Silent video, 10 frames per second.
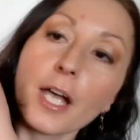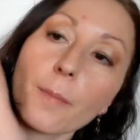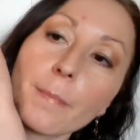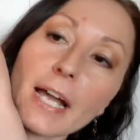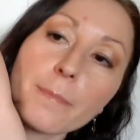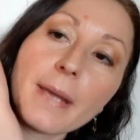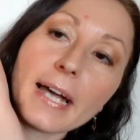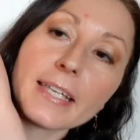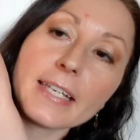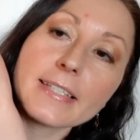My
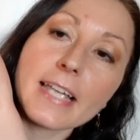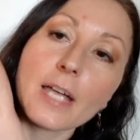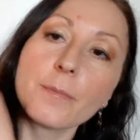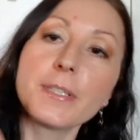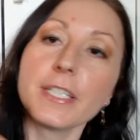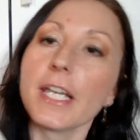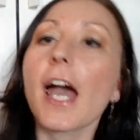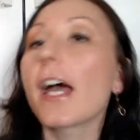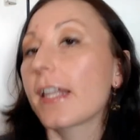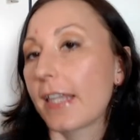bag is empty,
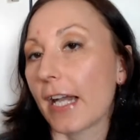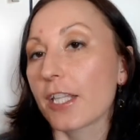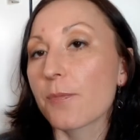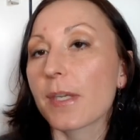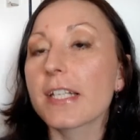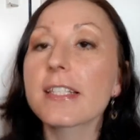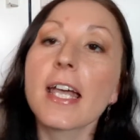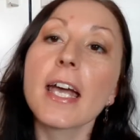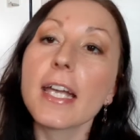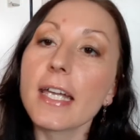and that means
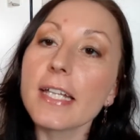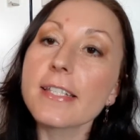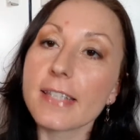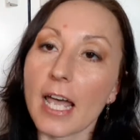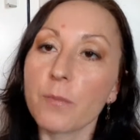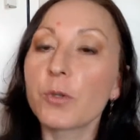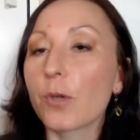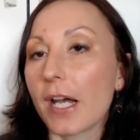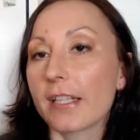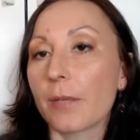it's time to
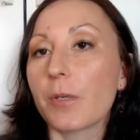end up